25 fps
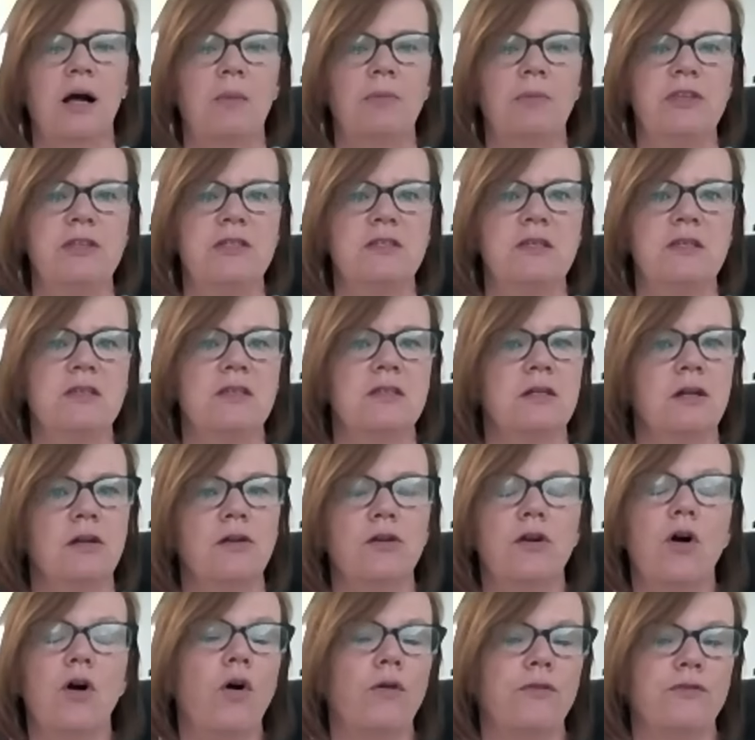This isn't
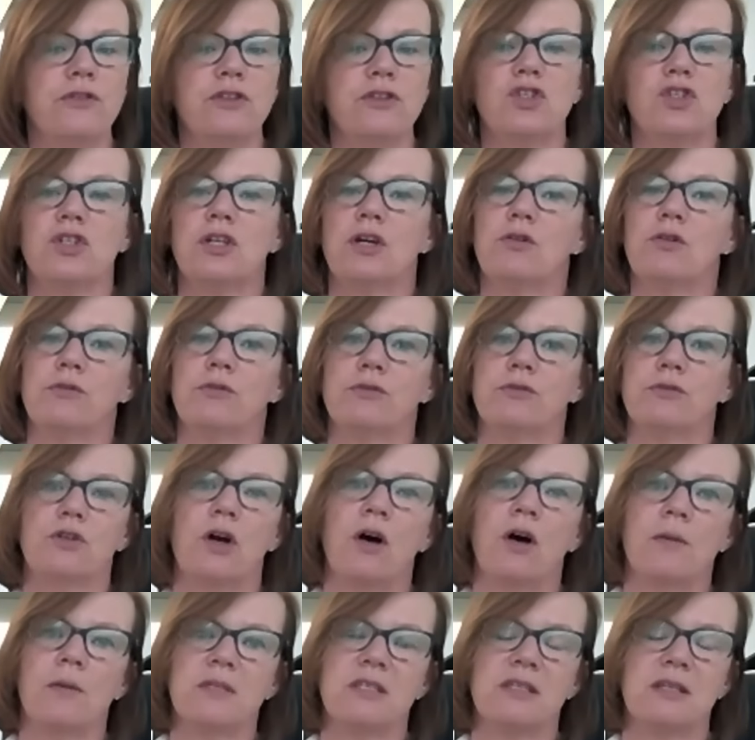an off-the-shelf
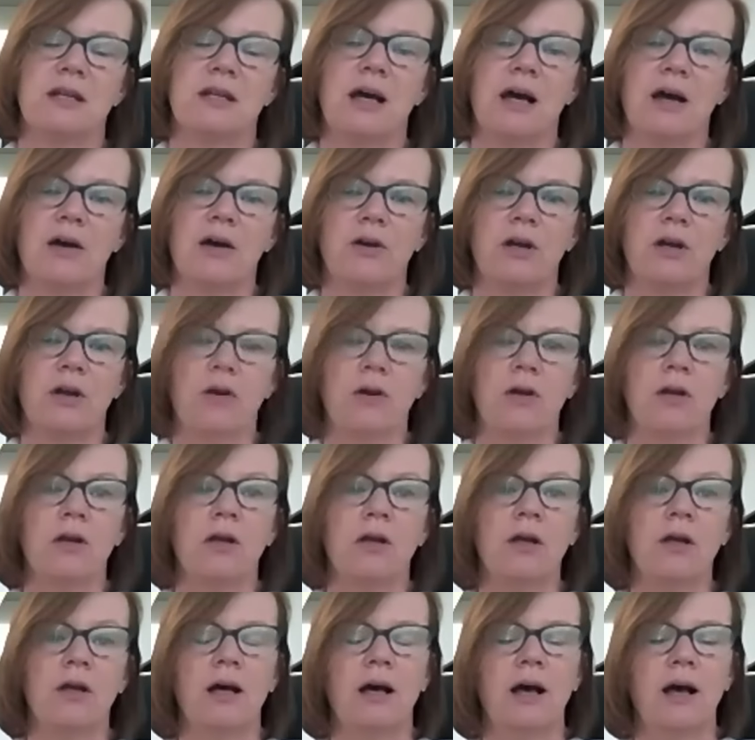type scenario
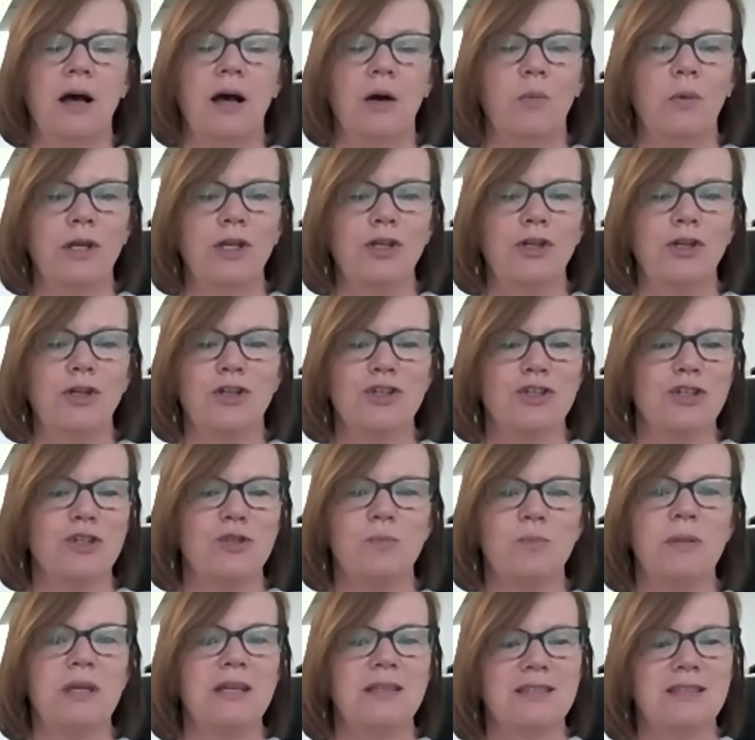where you can
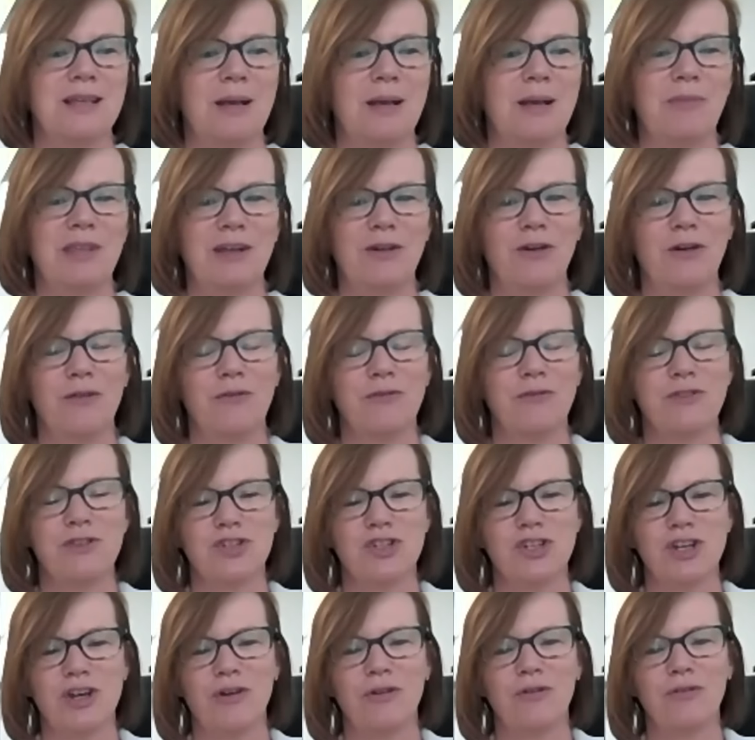just pick something off the
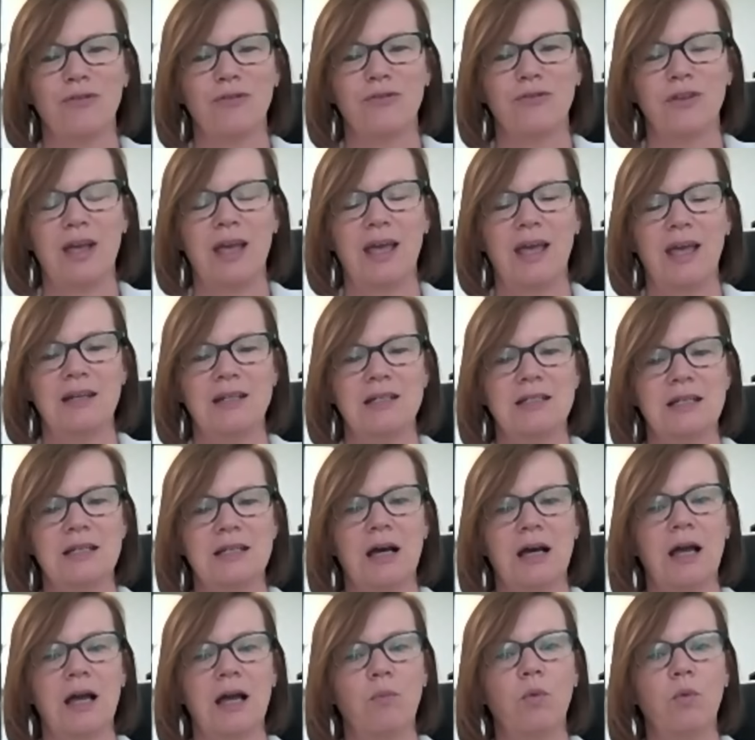shelf
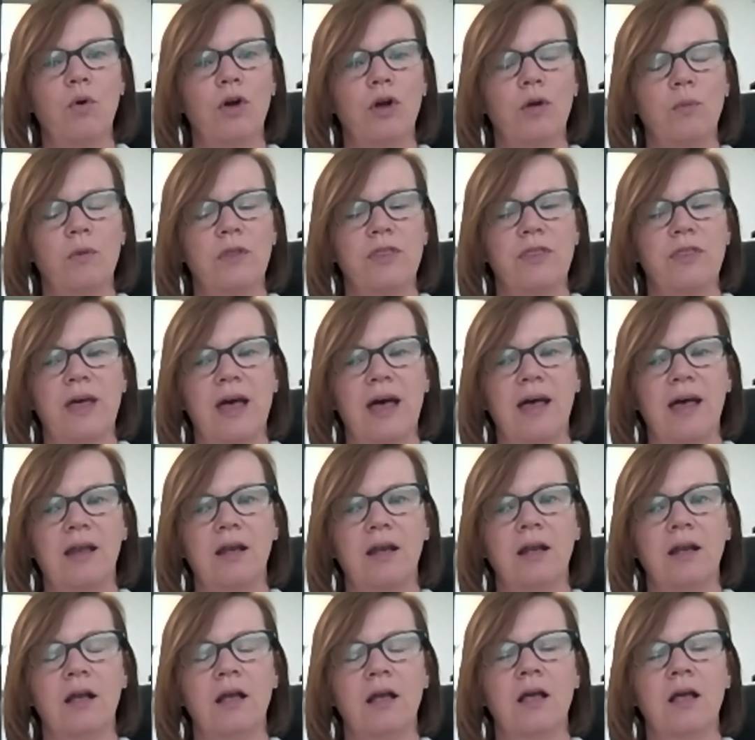and work with that.